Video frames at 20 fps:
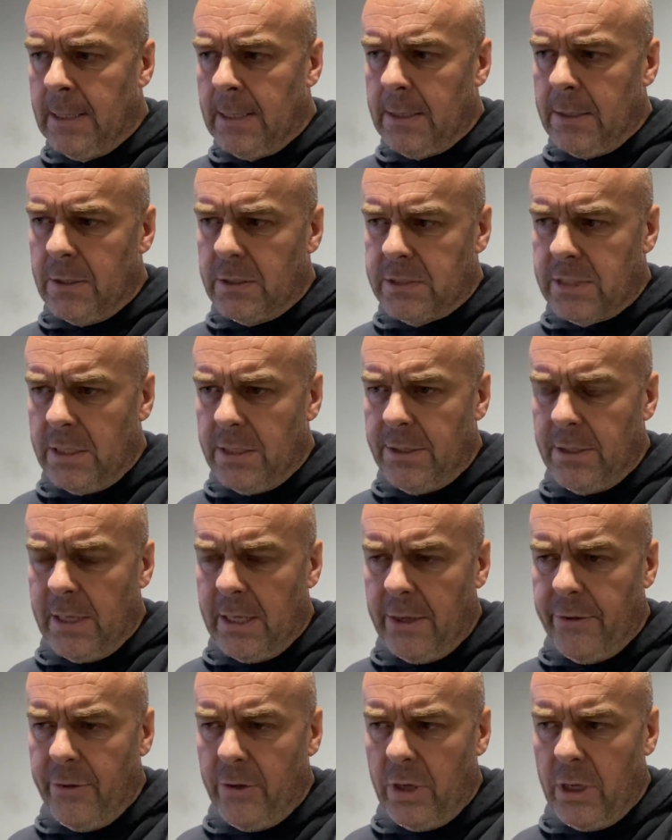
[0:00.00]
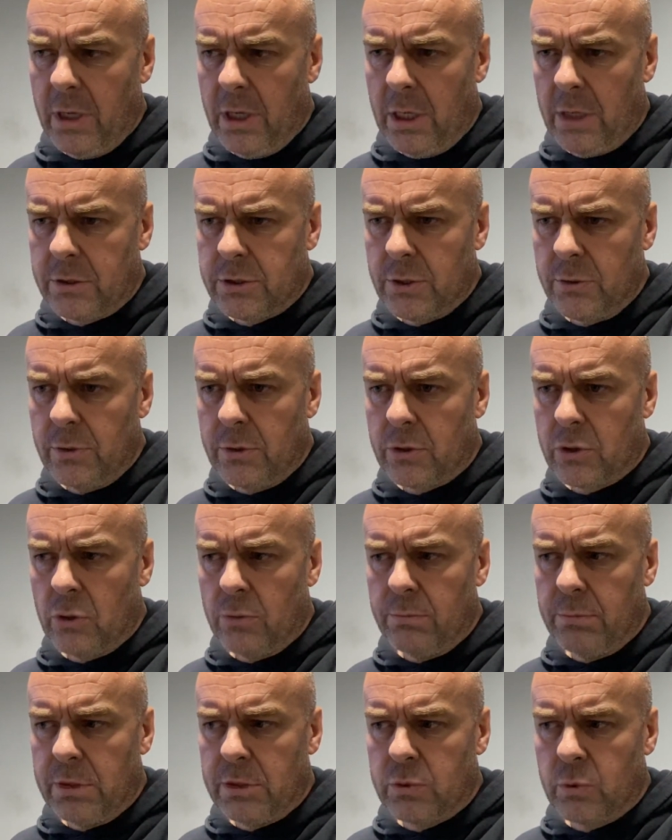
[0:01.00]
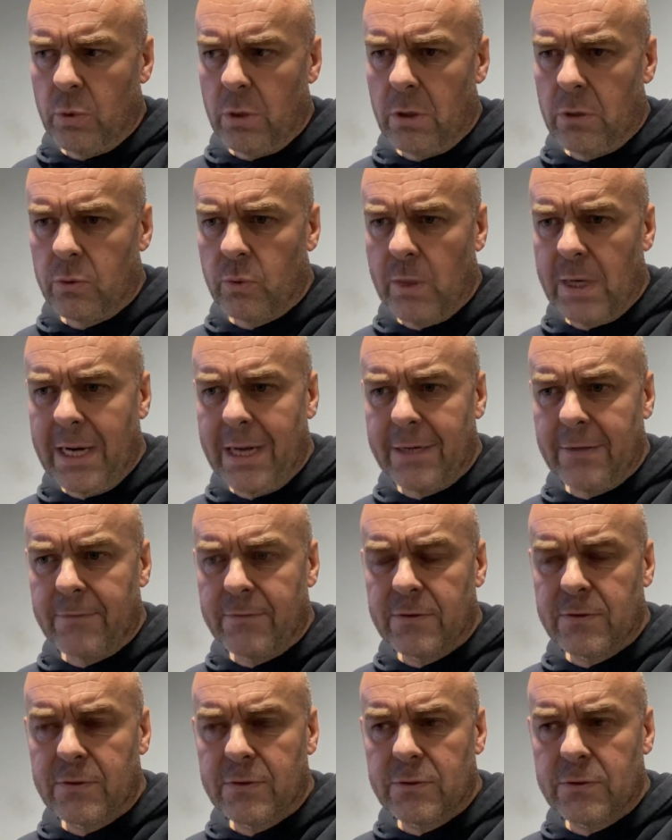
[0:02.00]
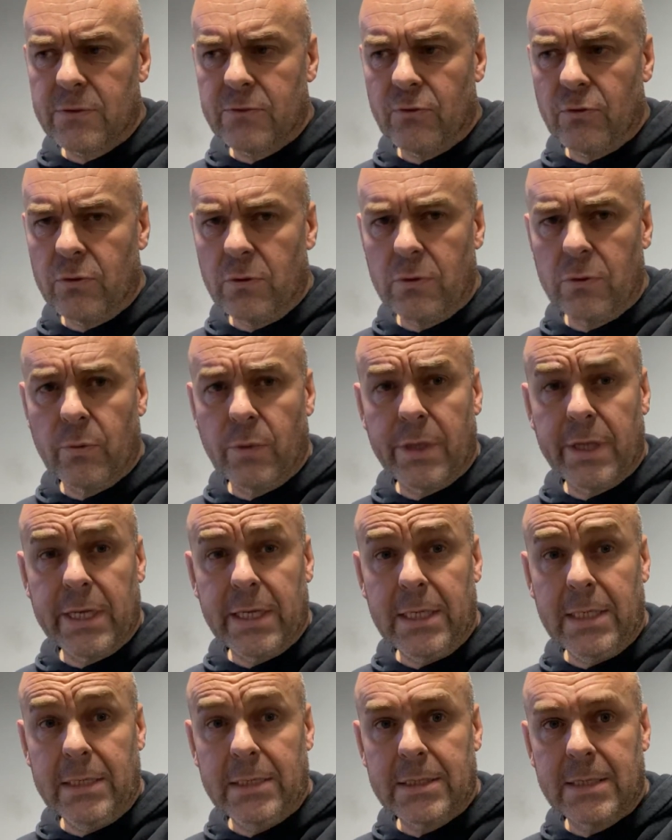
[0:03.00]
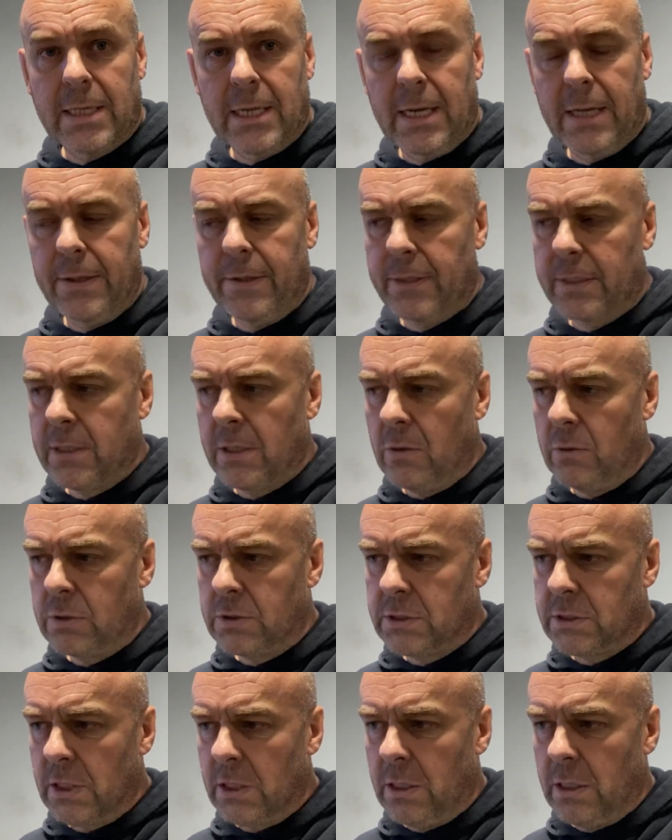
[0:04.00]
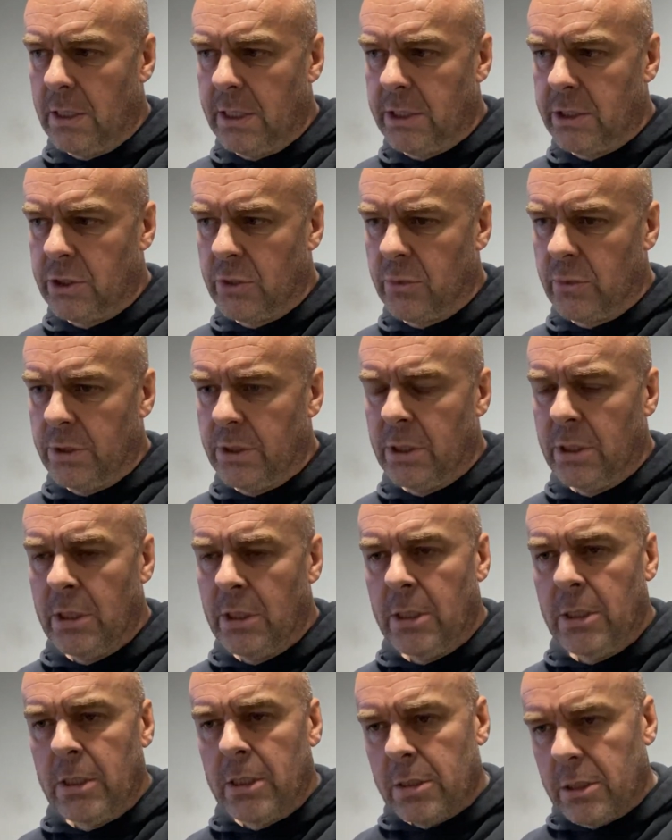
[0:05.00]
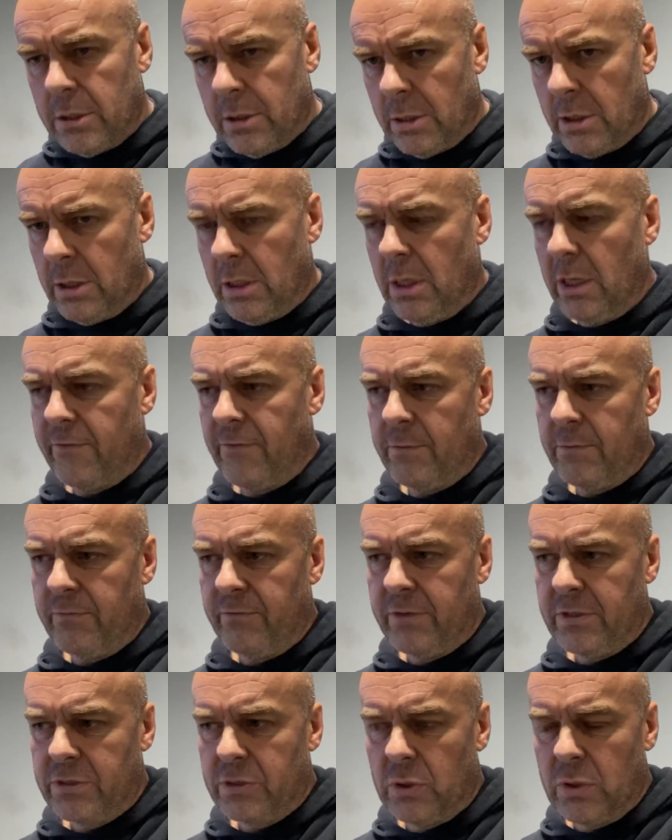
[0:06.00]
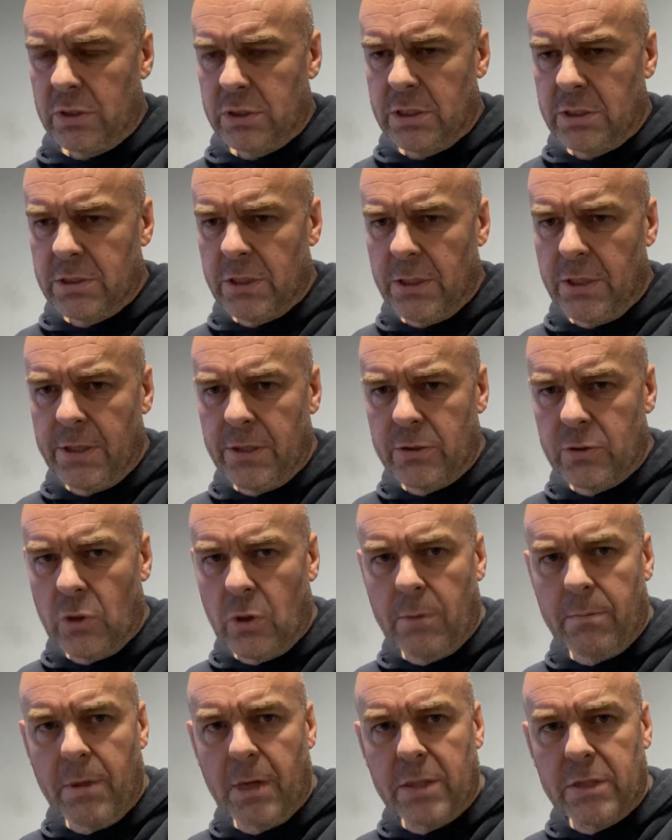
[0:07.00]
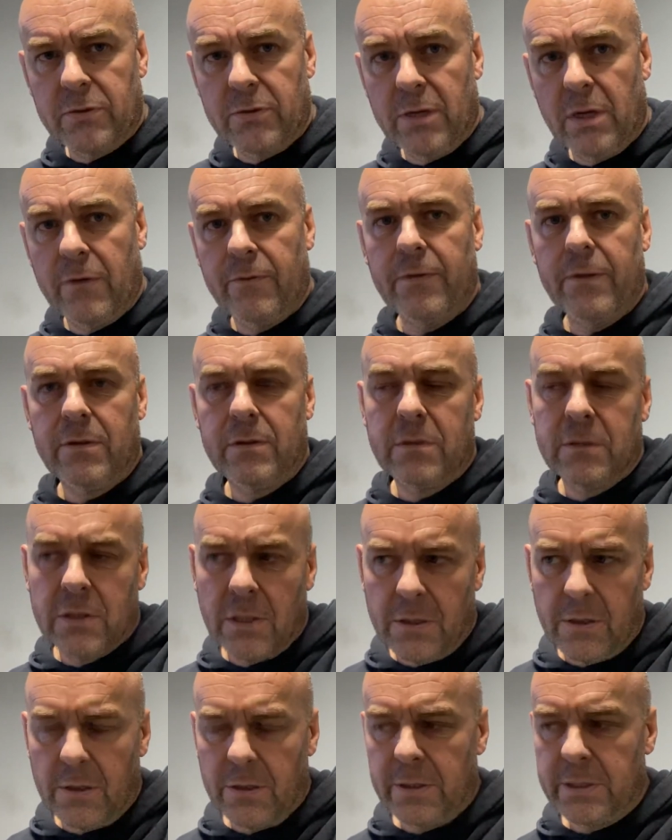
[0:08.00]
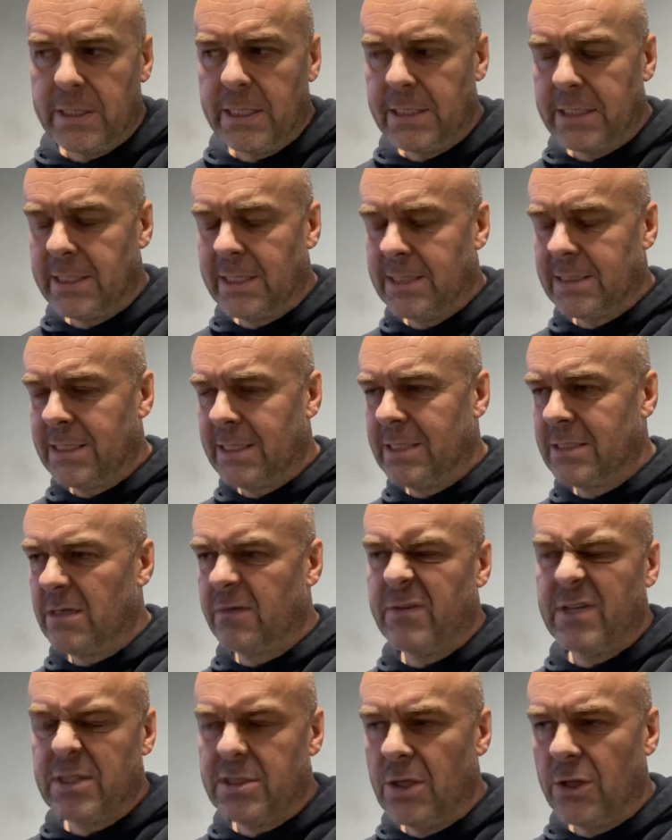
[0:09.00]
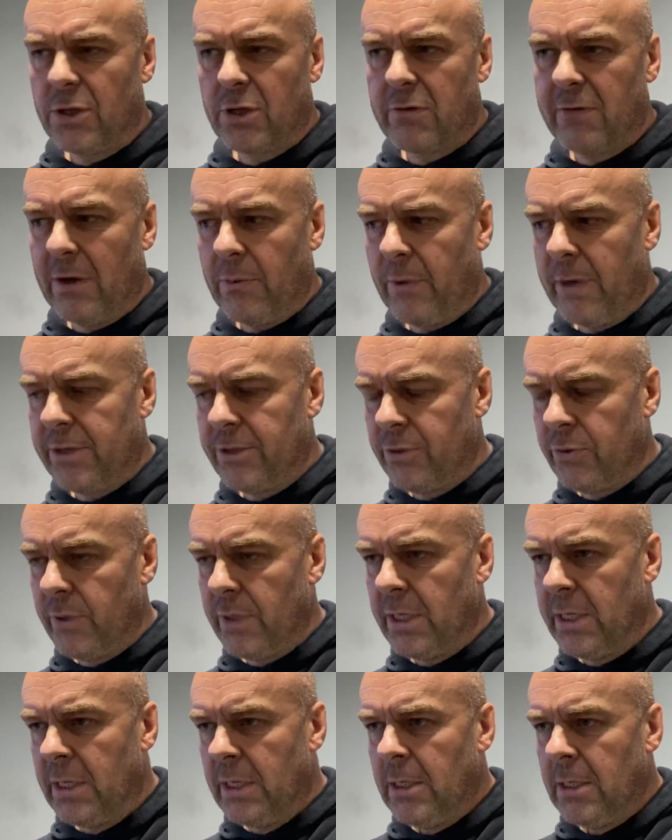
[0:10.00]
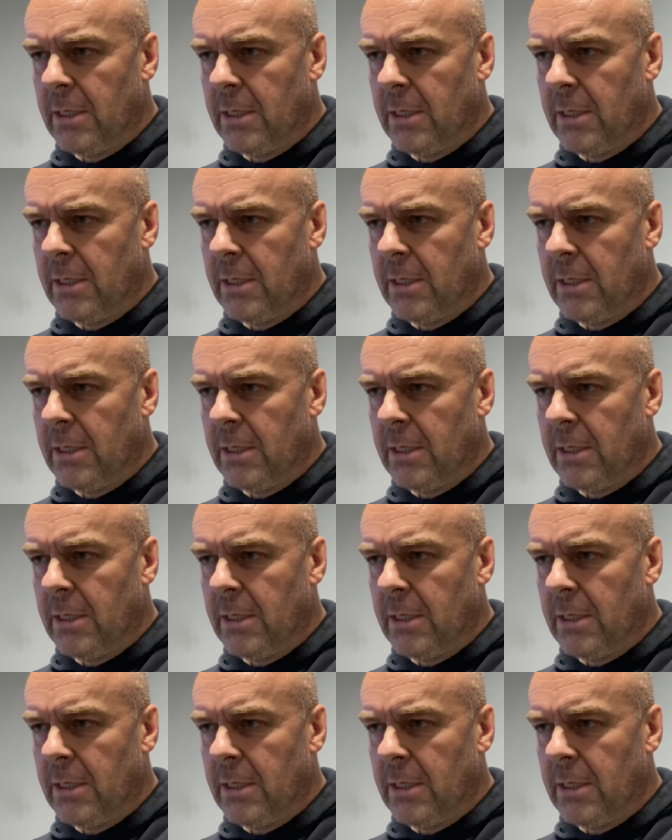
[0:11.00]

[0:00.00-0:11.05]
You know, so I know a lot of tuning companies worldwide have struggled with these and the cold start issue, and you know, a lot of them resort to turning the torque monitoring off and turning all the DTCs off. It's not the correct way to do it.